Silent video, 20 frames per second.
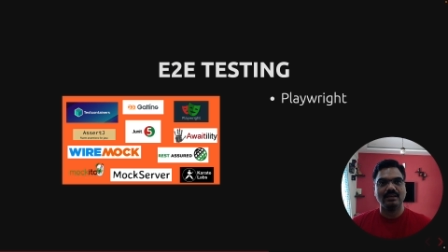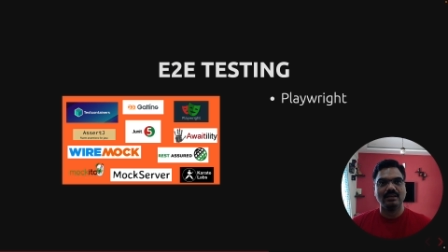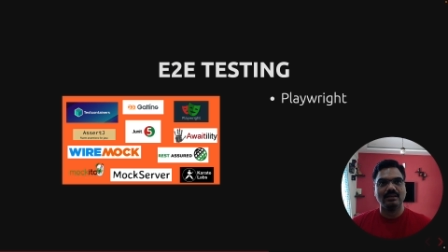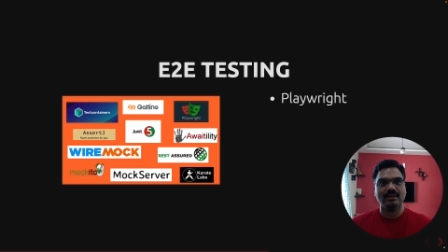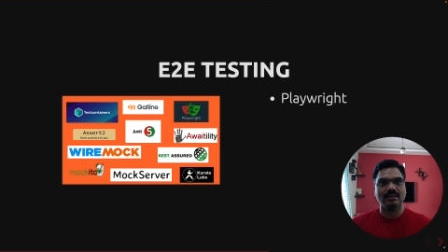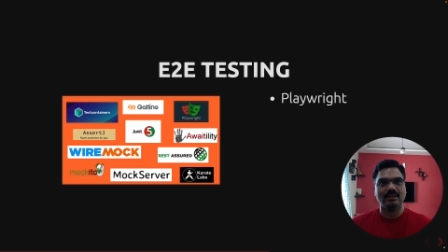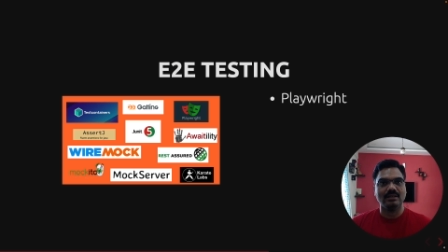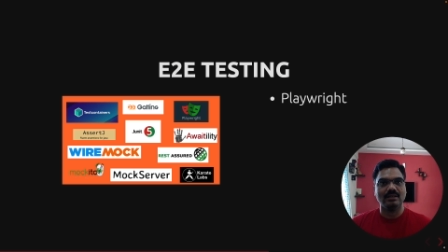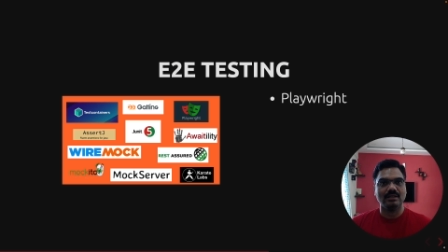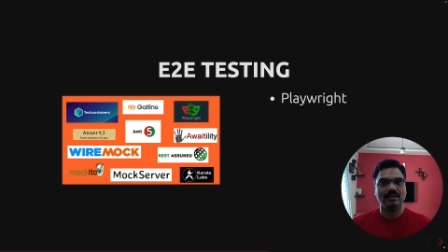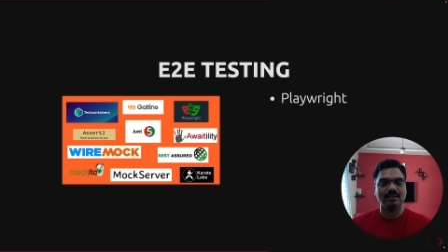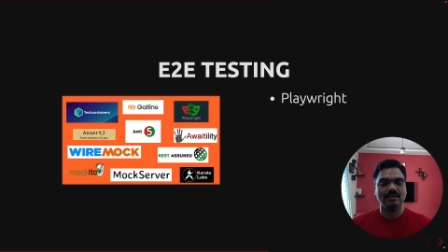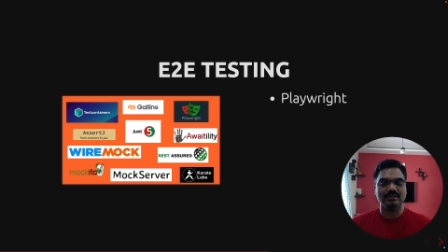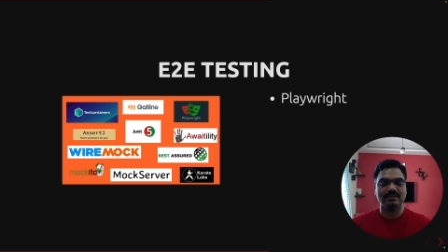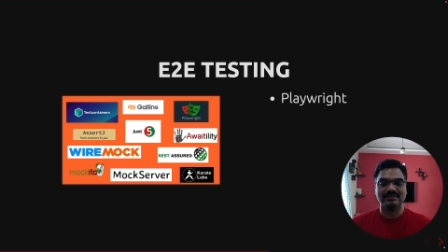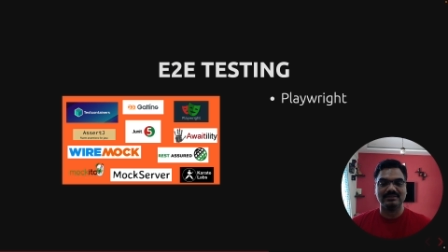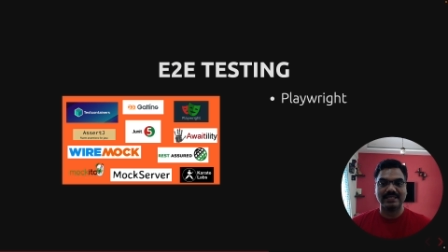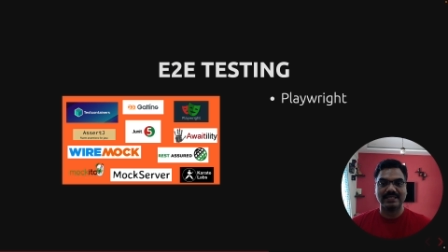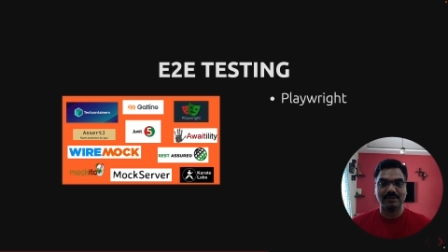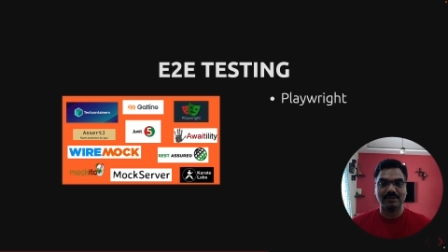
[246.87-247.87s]
or
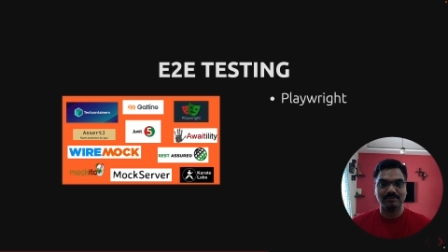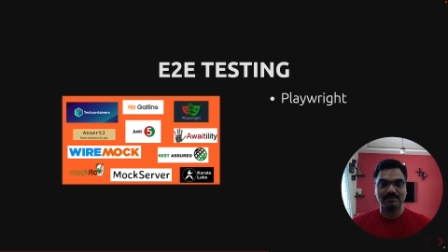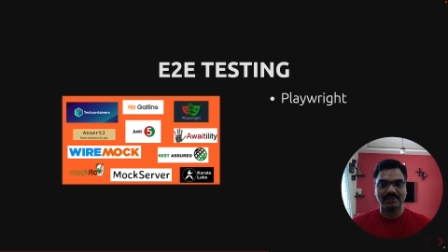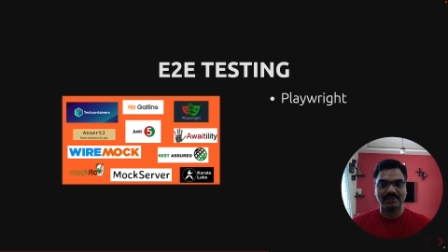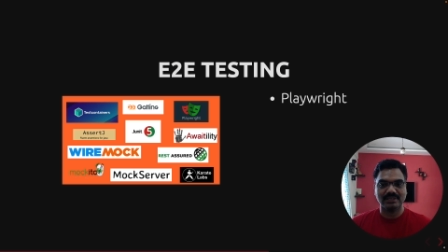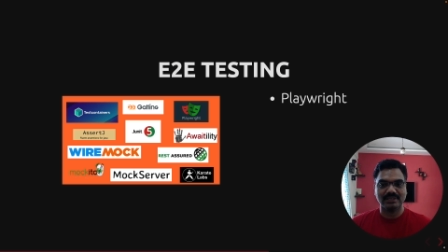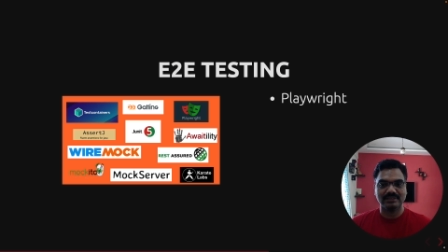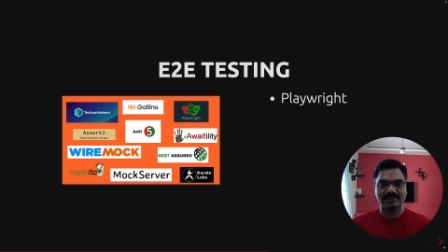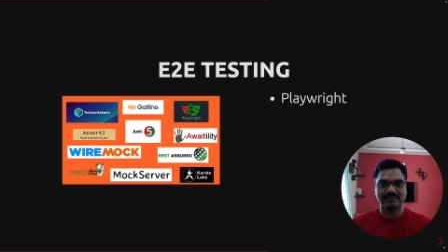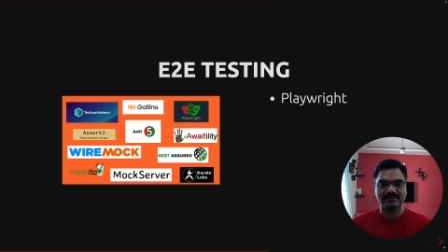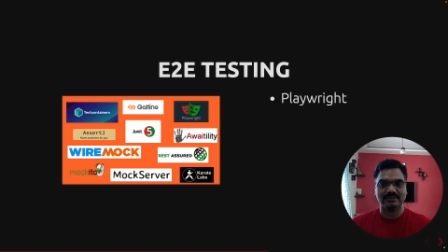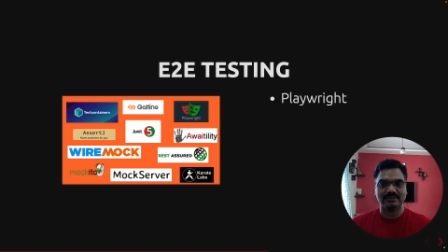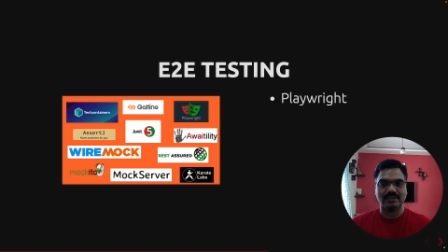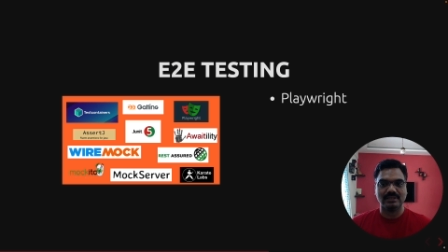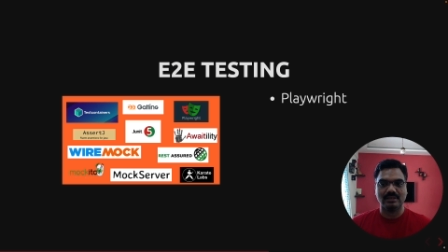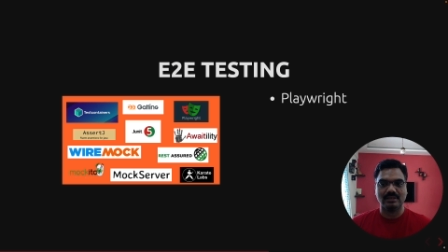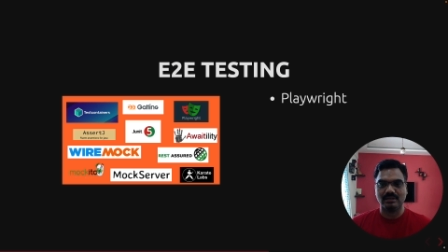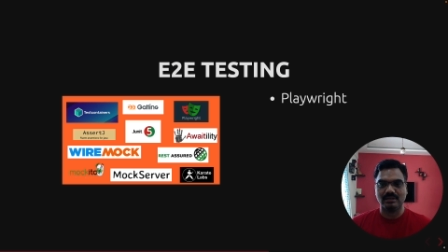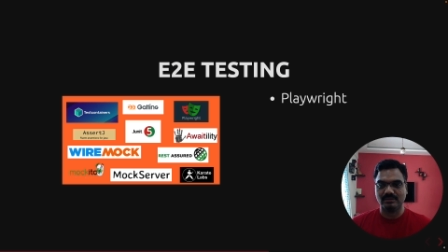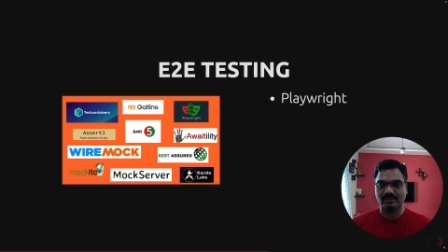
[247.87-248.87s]
Cypress
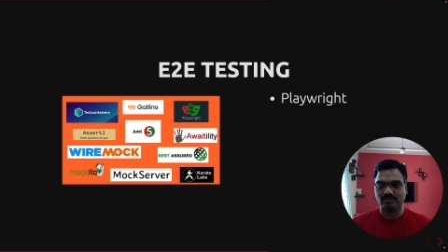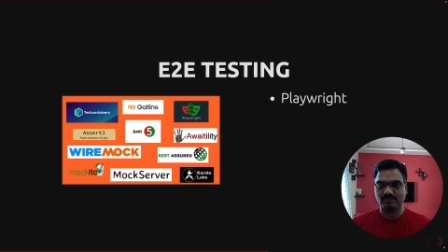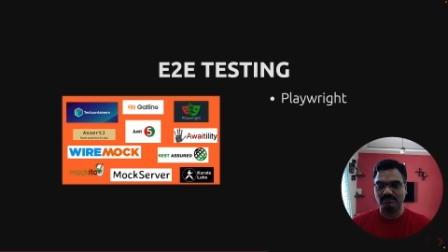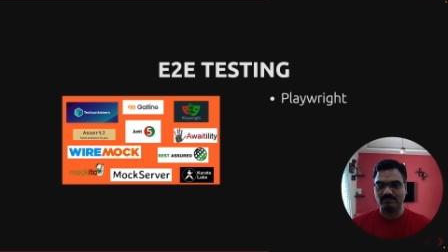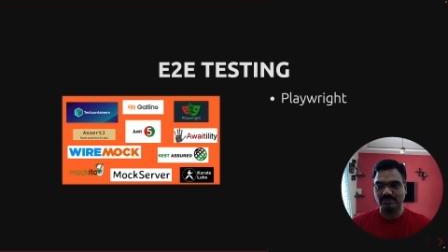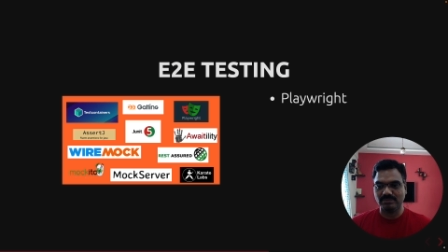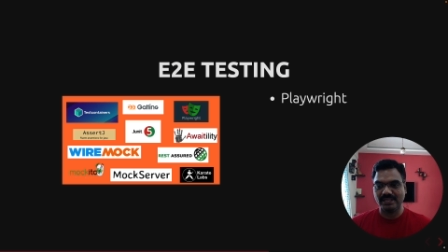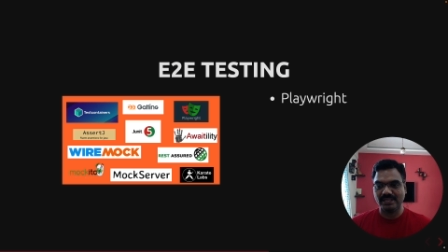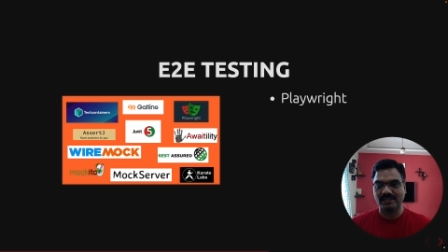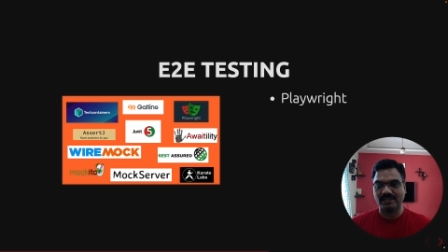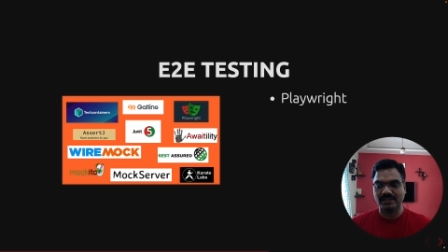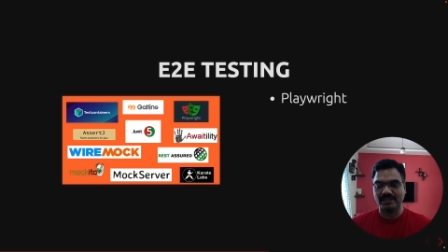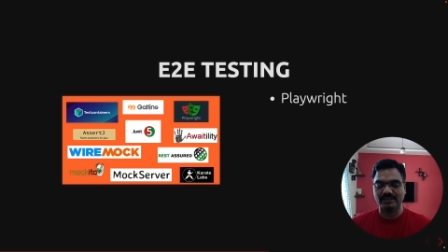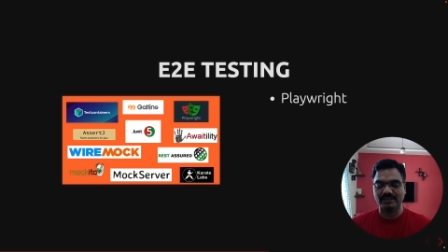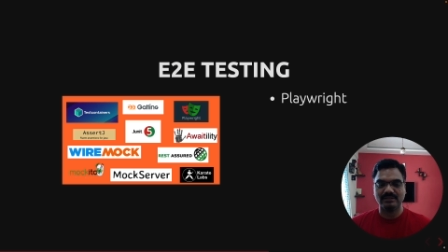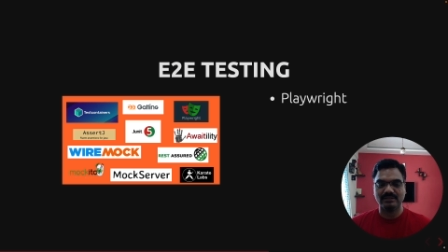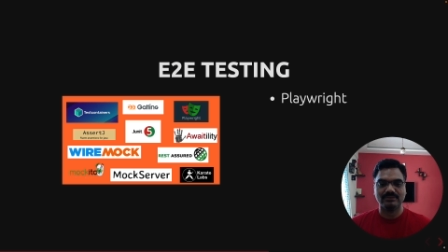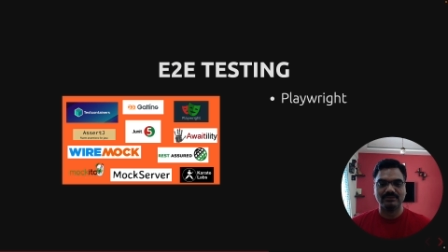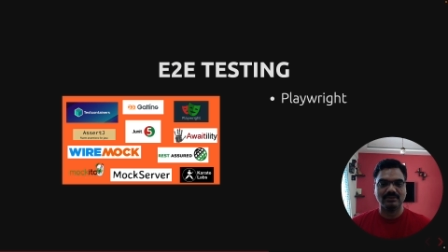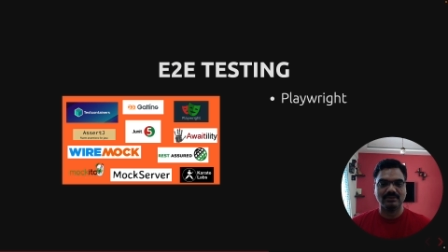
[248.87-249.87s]
or
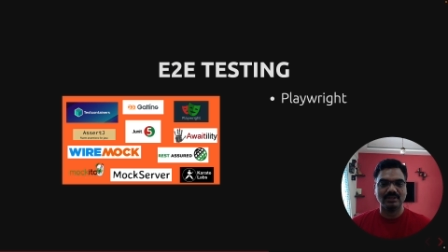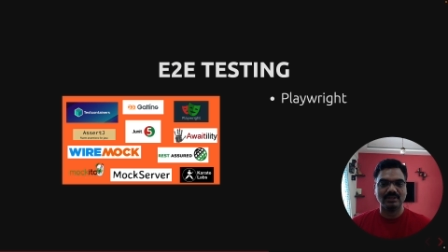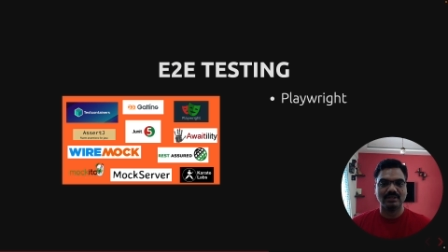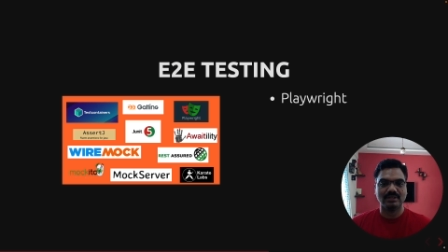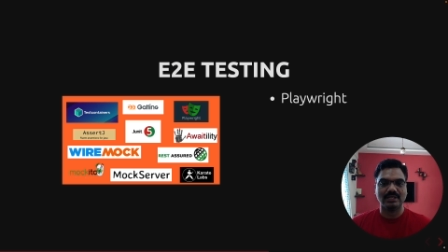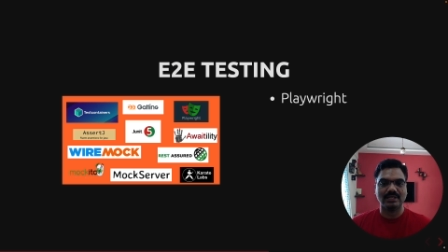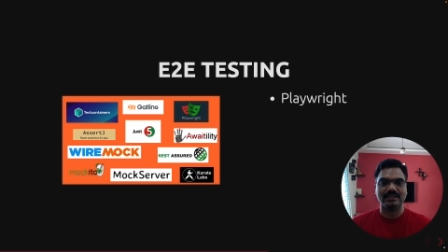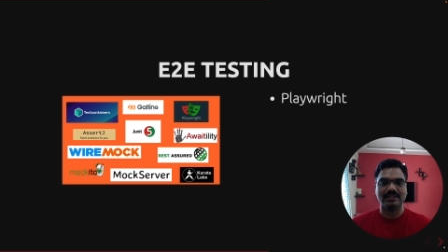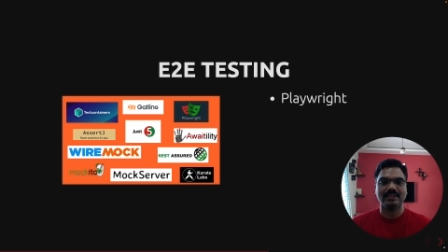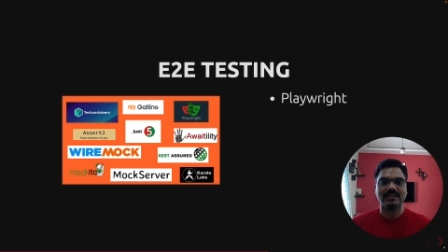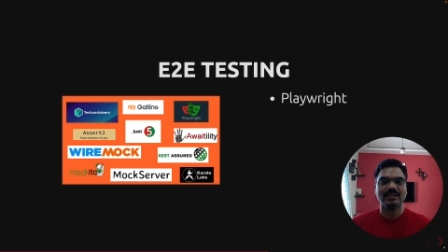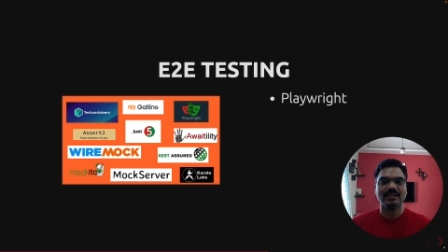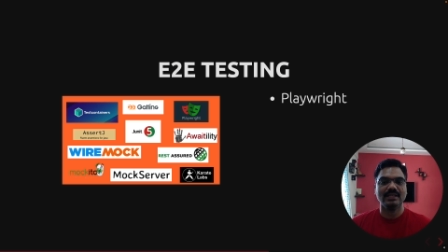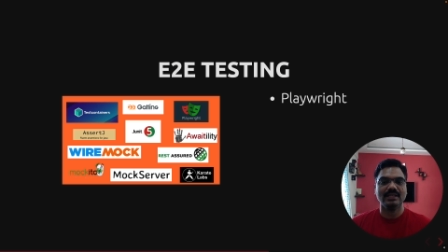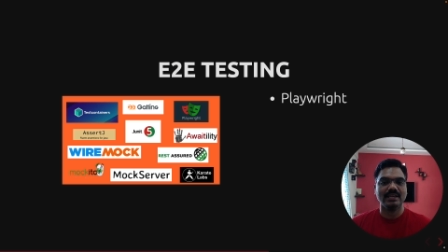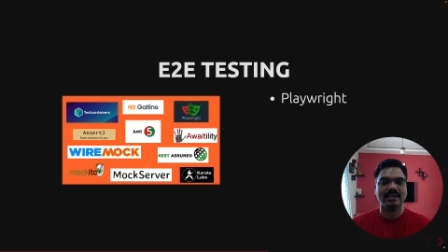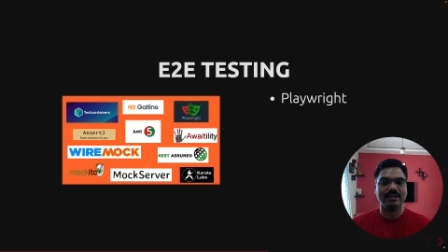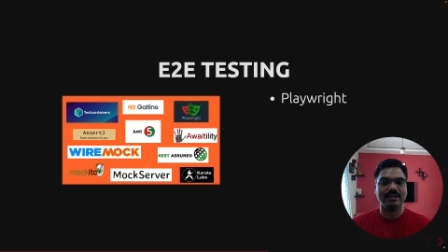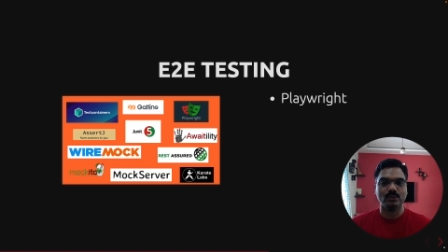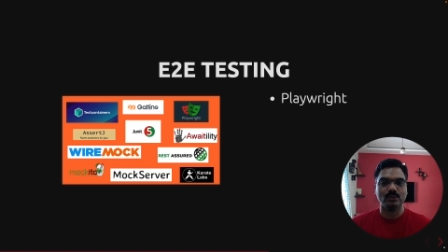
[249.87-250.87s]
Playwright for writing
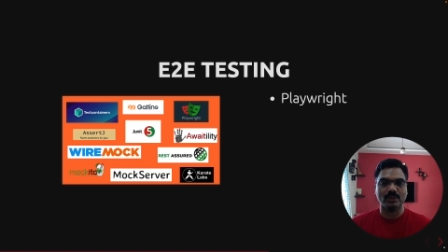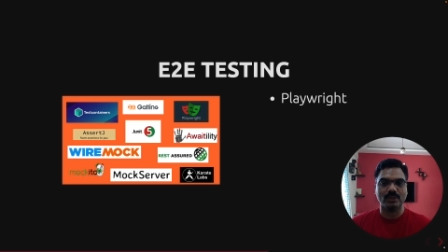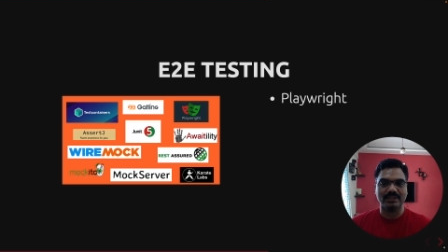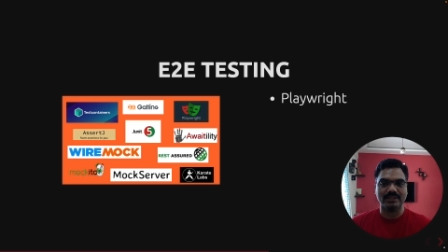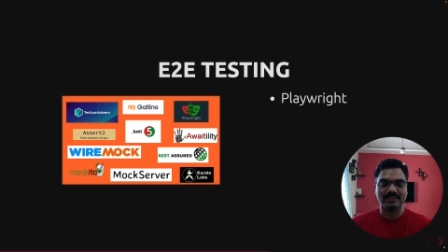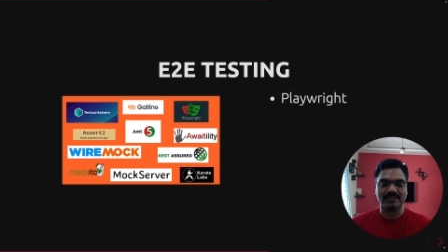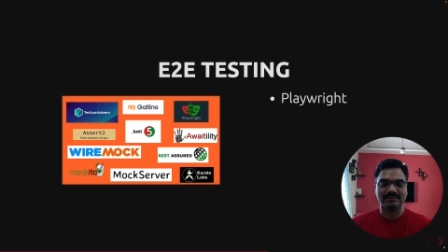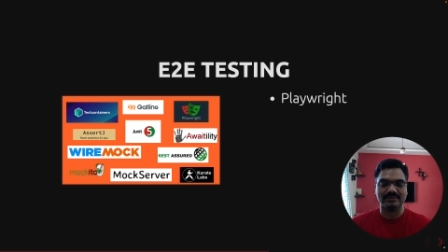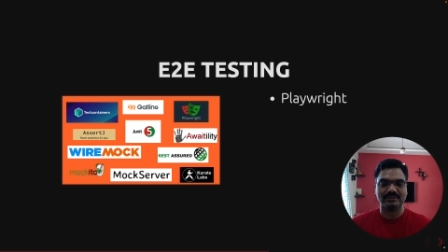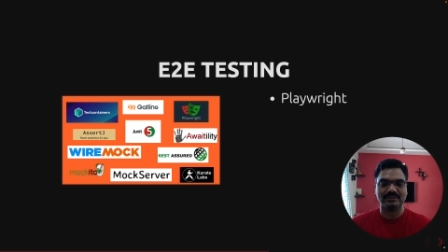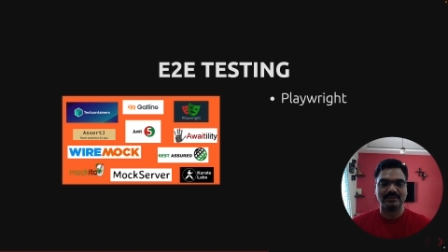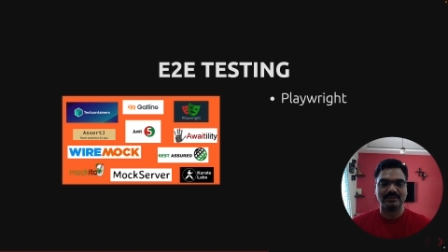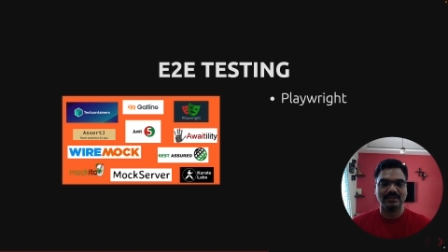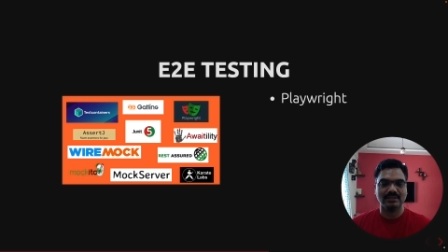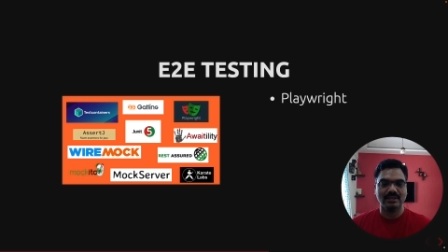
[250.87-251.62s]
end-to-end tests,